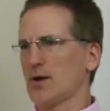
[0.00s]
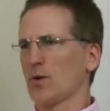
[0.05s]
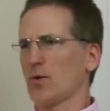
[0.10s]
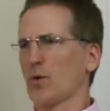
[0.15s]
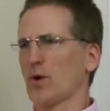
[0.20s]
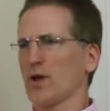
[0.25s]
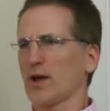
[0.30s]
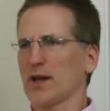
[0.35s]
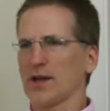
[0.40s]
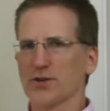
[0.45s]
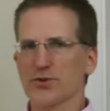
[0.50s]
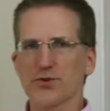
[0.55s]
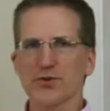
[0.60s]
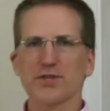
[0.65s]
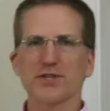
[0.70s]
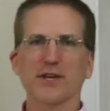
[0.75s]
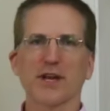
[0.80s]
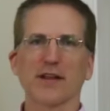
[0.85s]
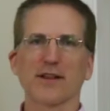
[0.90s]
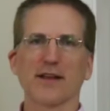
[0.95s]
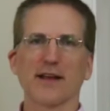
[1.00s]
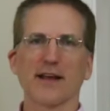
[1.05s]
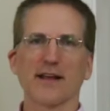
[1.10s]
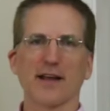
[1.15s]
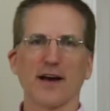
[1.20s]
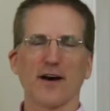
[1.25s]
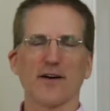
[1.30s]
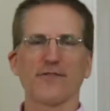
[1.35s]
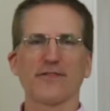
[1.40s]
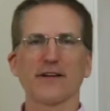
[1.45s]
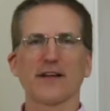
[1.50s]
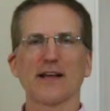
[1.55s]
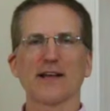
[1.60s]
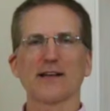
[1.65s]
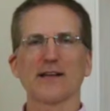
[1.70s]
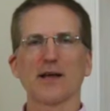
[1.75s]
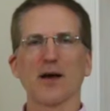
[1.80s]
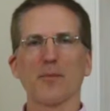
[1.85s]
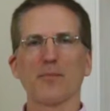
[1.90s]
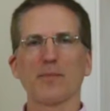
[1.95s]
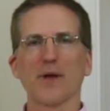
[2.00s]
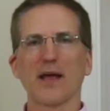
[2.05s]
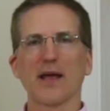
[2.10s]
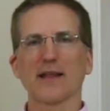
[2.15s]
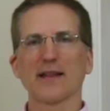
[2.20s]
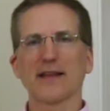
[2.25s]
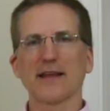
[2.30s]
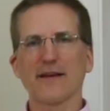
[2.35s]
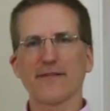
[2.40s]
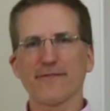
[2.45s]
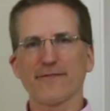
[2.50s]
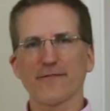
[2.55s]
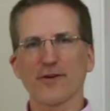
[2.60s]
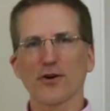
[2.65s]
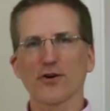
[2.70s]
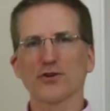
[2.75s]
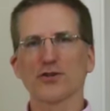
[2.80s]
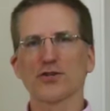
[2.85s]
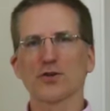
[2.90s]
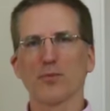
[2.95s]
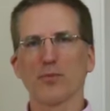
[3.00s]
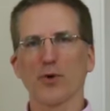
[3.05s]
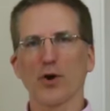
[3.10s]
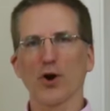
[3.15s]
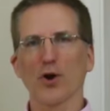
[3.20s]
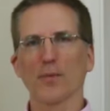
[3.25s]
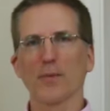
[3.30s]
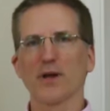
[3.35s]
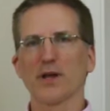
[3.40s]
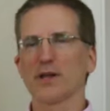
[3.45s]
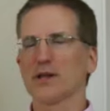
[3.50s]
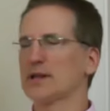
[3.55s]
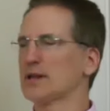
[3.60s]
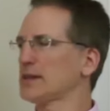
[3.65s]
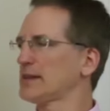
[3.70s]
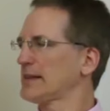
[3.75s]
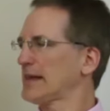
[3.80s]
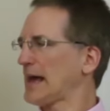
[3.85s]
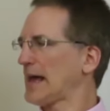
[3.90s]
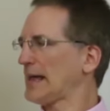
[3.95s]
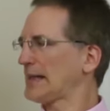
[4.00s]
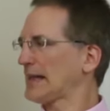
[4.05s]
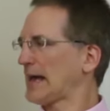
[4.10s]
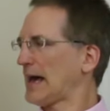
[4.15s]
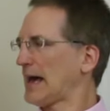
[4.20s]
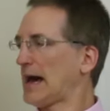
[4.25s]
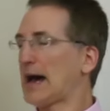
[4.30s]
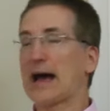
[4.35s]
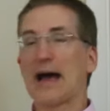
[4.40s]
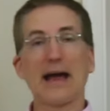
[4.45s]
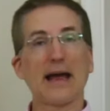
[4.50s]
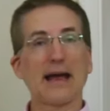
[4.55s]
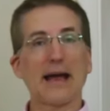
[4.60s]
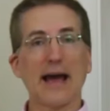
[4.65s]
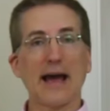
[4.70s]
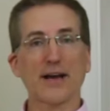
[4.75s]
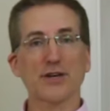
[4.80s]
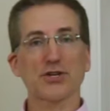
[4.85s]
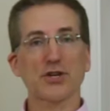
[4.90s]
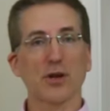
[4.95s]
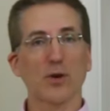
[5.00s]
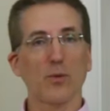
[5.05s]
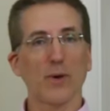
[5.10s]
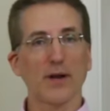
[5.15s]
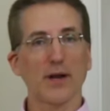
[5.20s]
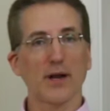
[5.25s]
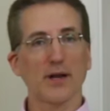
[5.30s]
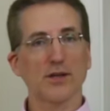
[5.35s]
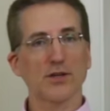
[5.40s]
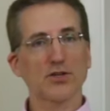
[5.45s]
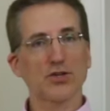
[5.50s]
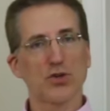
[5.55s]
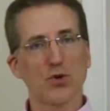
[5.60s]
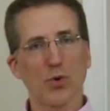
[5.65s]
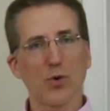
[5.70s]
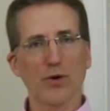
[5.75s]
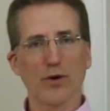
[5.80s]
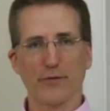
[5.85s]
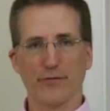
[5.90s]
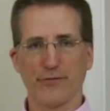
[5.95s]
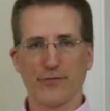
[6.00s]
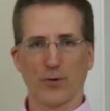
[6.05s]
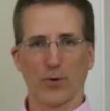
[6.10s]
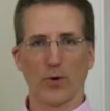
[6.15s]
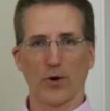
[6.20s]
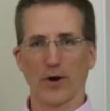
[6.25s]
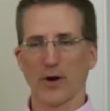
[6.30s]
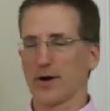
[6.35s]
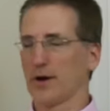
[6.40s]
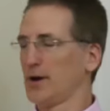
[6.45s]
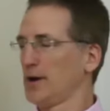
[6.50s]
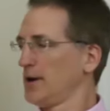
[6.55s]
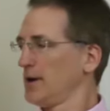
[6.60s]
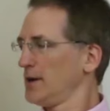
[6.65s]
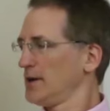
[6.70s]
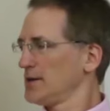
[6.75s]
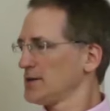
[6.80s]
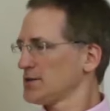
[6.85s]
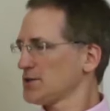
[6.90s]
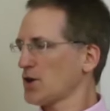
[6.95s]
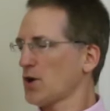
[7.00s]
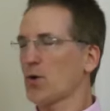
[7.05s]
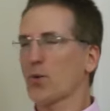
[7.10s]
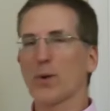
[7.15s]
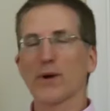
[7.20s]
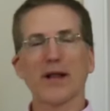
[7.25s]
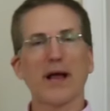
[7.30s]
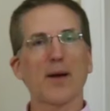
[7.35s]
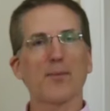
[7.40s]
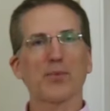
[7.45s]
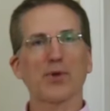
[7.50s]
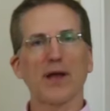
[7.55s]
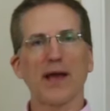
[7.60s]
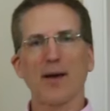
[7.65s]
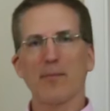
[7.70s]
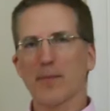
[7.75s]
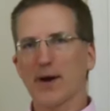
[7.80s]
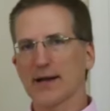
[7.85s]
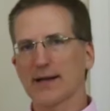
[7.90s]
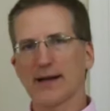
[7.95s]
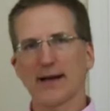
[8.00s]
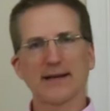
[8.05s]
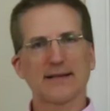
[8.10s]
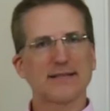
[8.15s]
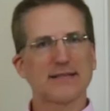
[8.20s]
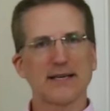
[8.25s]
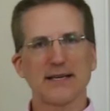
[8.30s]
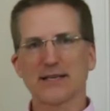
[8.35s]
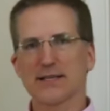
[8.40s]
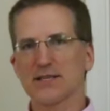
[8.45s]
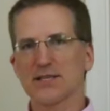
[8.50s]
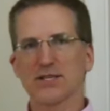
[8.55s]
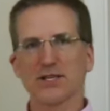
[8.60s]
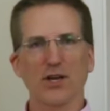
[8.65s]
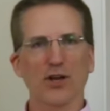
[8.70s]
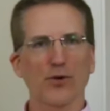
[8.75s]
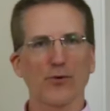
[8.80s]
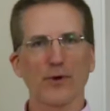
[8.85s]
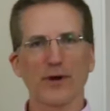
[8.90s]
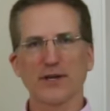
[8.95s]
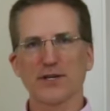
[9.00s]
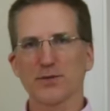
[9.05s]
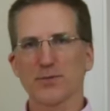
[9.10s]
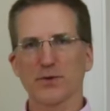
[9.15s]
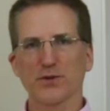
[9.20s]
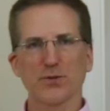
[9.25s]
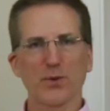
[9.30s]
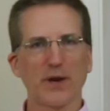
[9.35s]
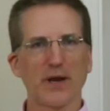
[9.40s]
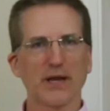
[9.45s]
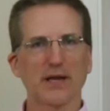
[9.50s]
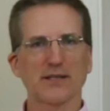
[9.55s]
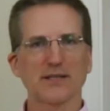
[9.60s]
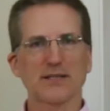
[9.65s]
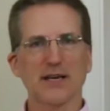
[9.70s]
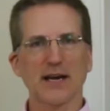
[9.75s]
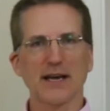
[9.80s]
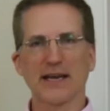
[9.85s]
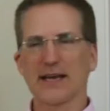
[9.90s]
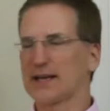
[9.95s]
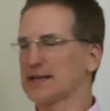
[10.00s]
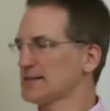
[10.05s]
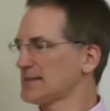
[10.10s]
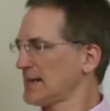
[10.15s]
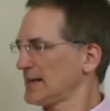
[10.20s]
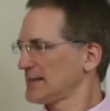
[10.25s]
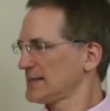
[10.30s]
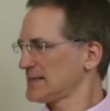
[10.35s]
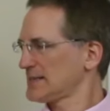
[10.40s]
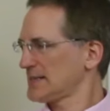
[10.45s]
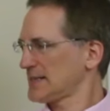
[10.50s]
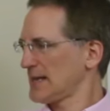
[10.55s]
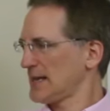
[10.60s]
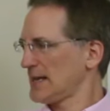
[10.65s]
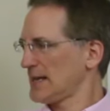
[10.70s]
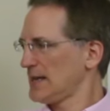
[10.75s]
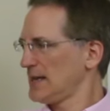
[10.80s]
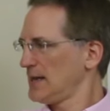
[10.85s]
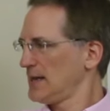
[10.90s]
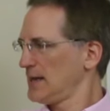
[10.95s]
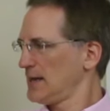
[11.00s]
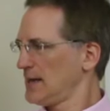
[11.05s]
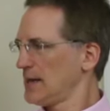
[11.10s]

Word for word: Well, interestingly enough, it ended up being the first bourbon that I actually went on a tour for. So when I planned my 19 distilleries between Kentucky and Tennessee,